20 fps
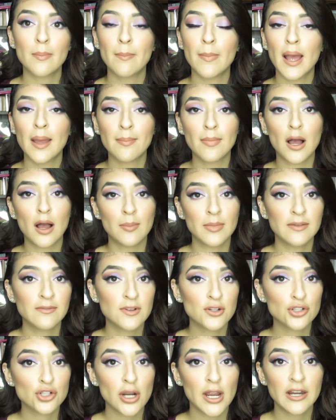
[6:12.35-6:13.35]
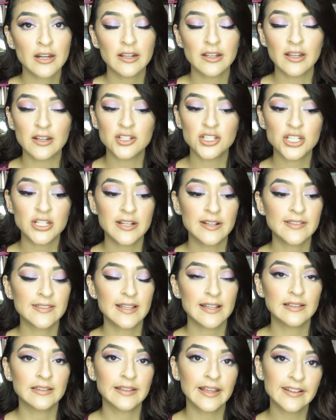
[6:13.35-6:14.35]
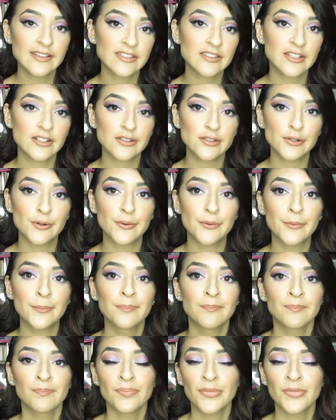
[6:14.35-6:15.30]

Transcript: My mom even tried it and she is a light skin tone,